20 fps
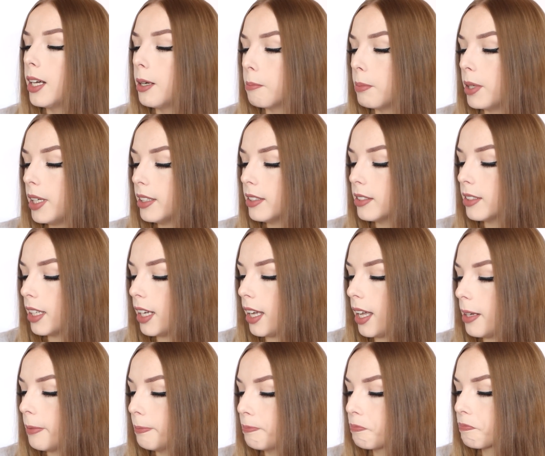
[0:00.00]
But
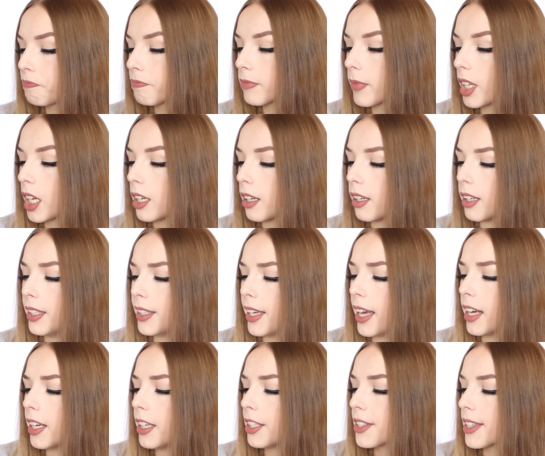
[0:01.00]

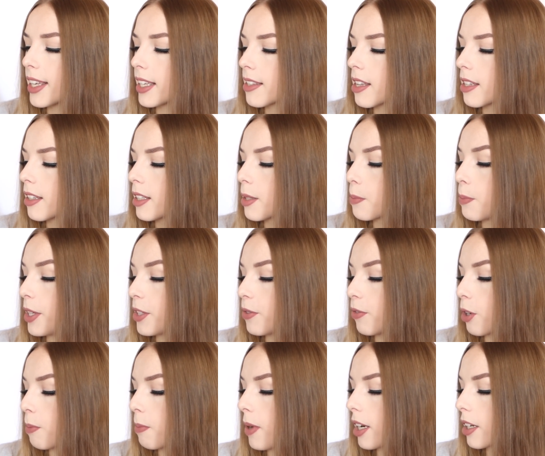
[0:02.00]
yeah, it says that it's best
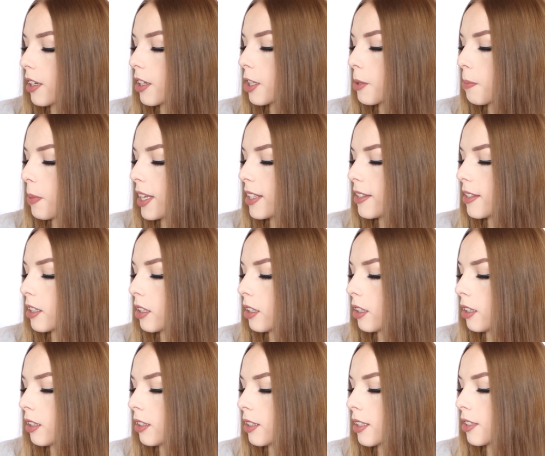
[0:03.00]
for markers,
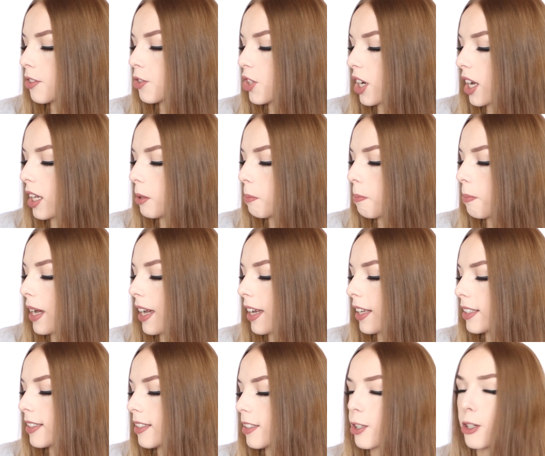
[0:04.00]
pencils, gel
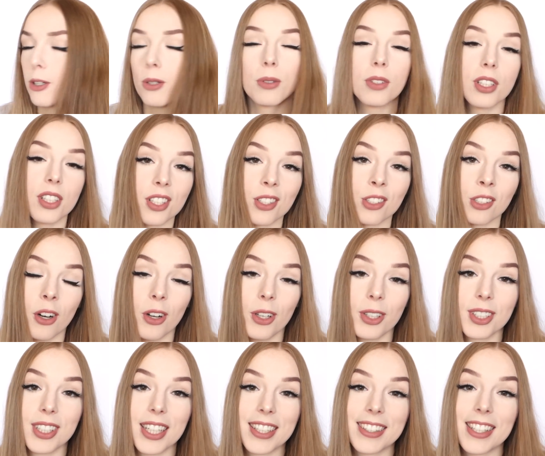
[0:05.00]
pens, so this is
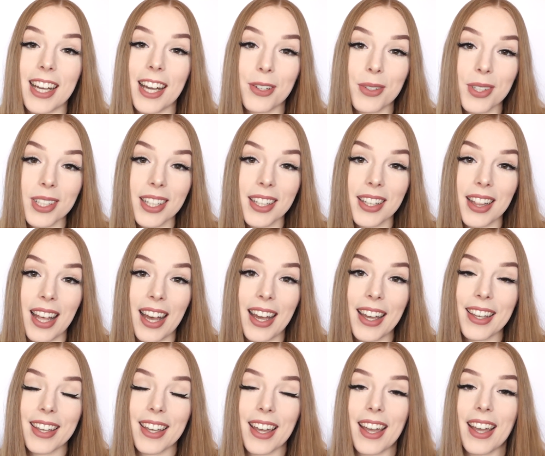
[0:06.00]
all that I really
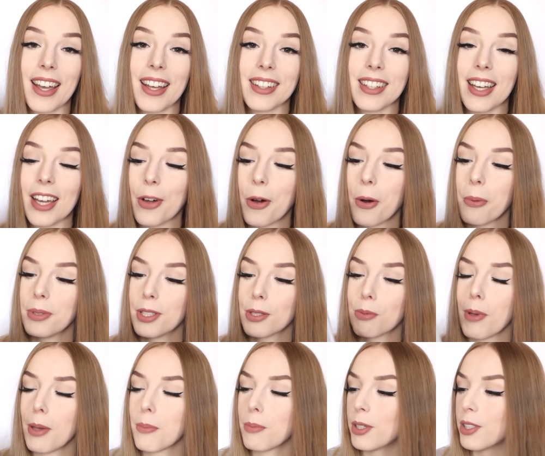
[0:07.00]
like, and I hope this
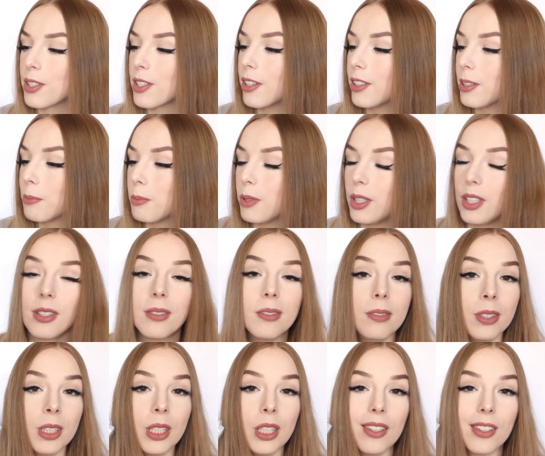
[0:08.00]
paper is gonna be
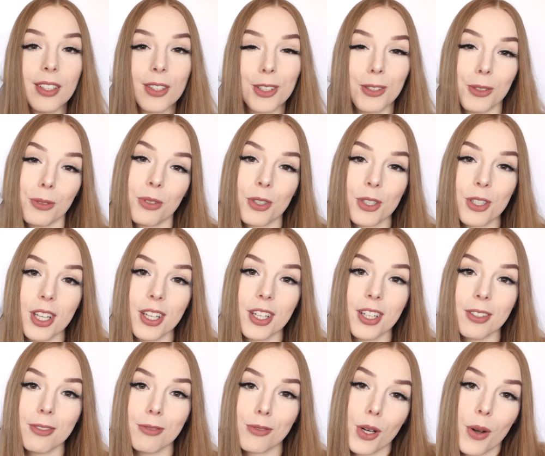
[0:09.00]
cool for
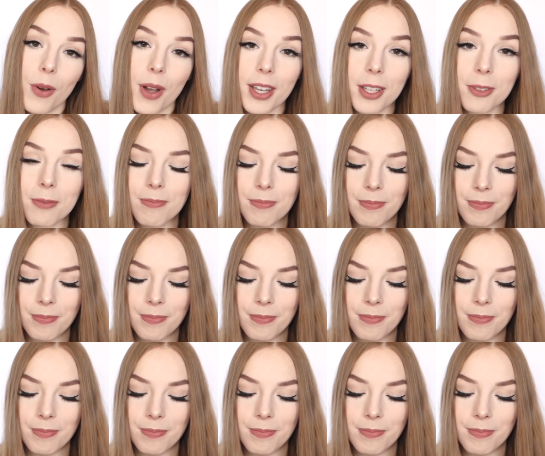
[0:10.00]
the drawing.